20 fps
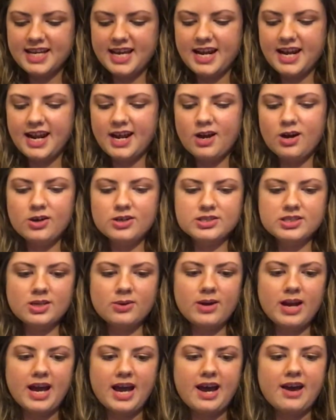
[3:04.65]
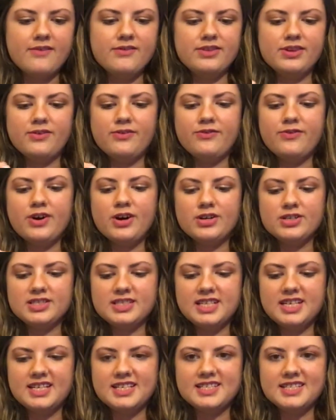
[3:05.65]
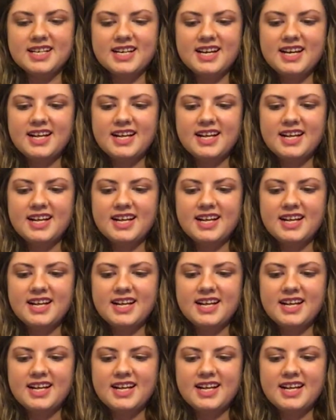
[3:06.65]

and I also have the Falsies